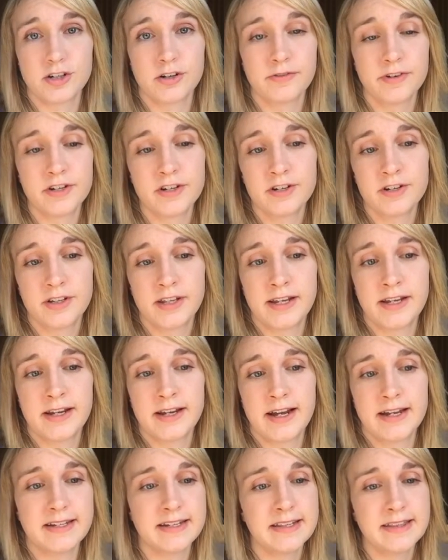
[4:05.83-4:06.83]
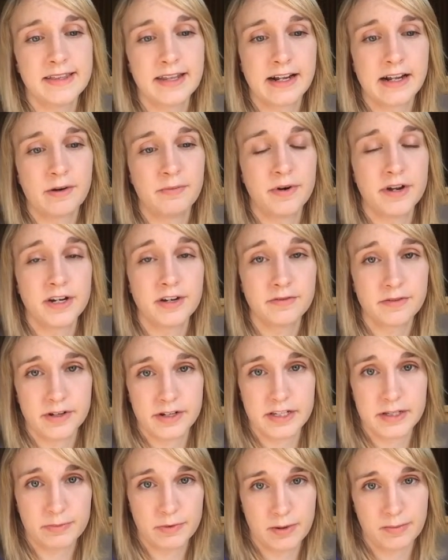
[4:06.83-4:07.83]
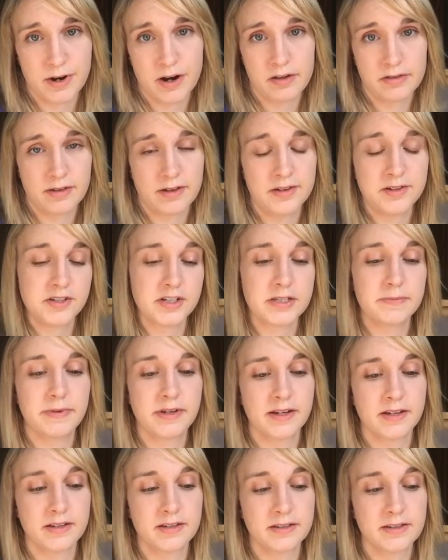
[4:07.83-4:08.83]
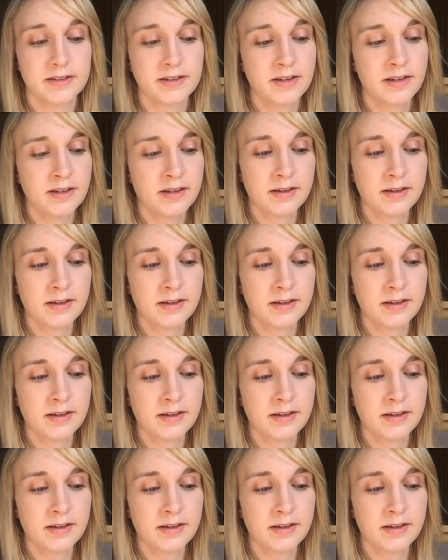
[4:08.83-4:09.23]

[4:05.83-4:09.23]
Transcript: Originally, I didn't think I wanted to run a spring marathon just because